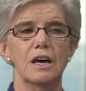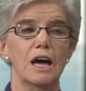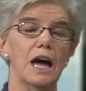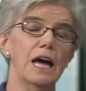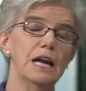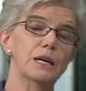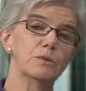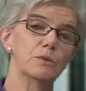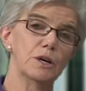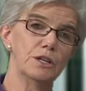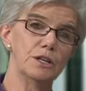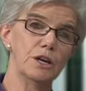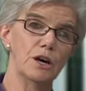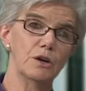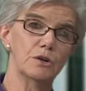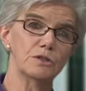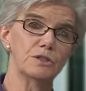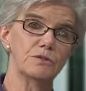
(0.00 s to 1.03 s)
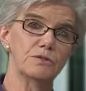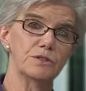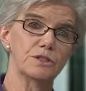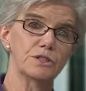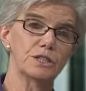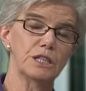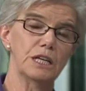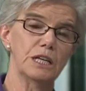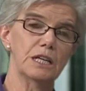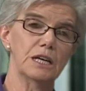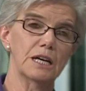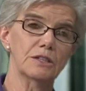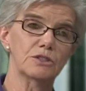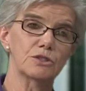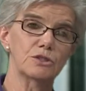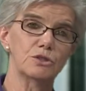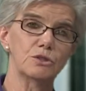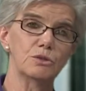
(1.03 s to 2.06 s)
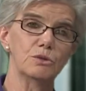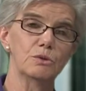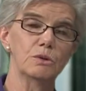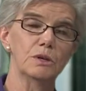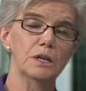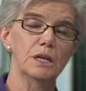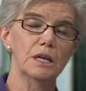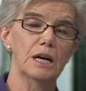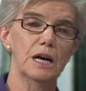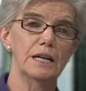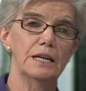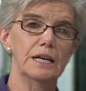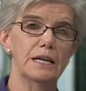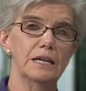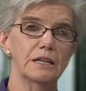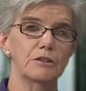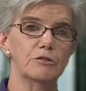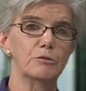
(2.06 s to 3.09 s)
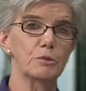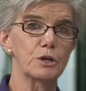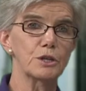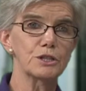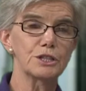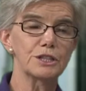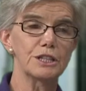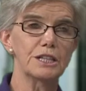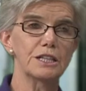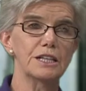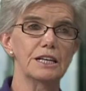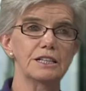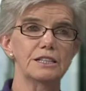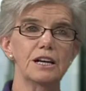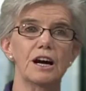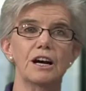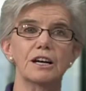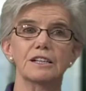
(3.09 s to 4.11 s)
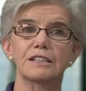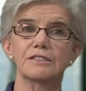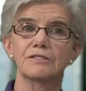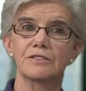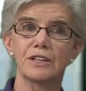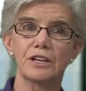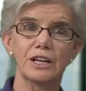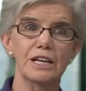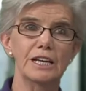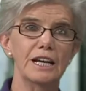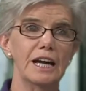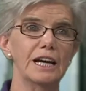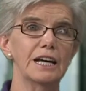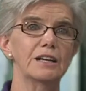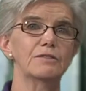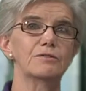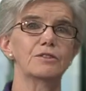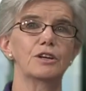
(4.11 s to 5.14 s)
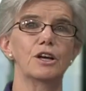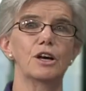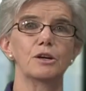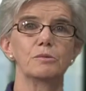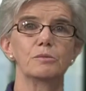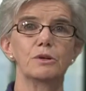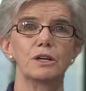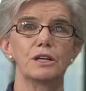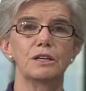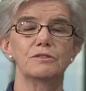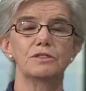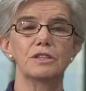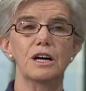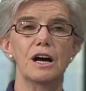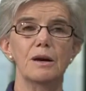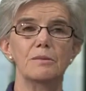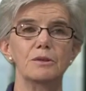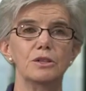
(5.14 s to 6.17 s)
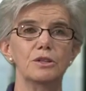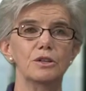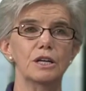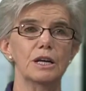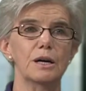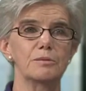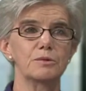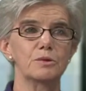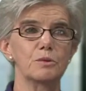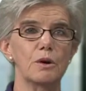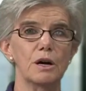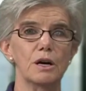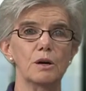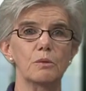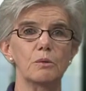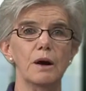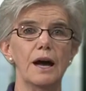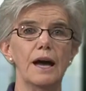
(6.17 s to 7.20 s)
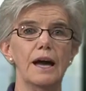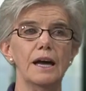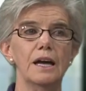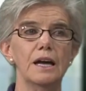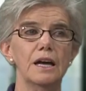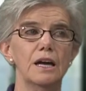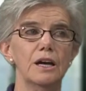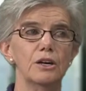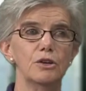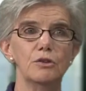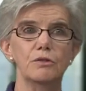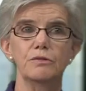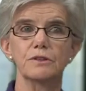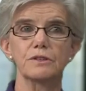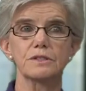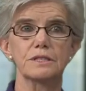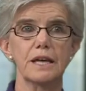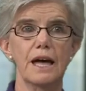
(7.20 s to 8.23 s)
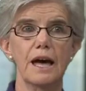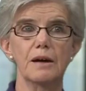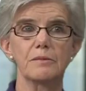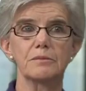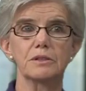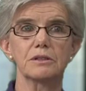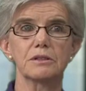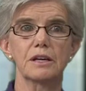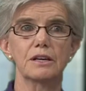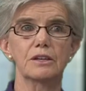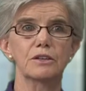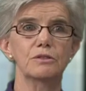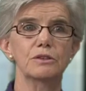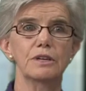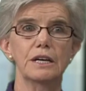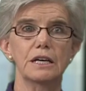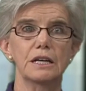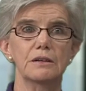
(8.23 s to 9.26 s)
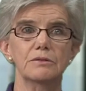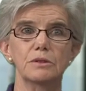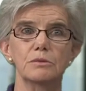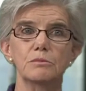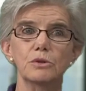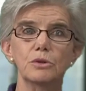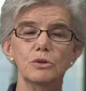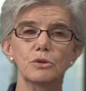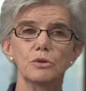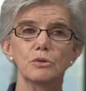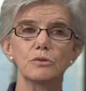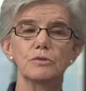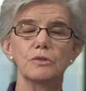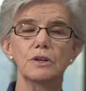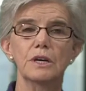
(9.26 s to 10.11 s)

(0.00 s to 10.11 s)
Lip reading: Anyone knows if you're sitting next to a negative person and they talk very negative for a long period of time, and you get up to walk away, you feel zapped, like you can't even move.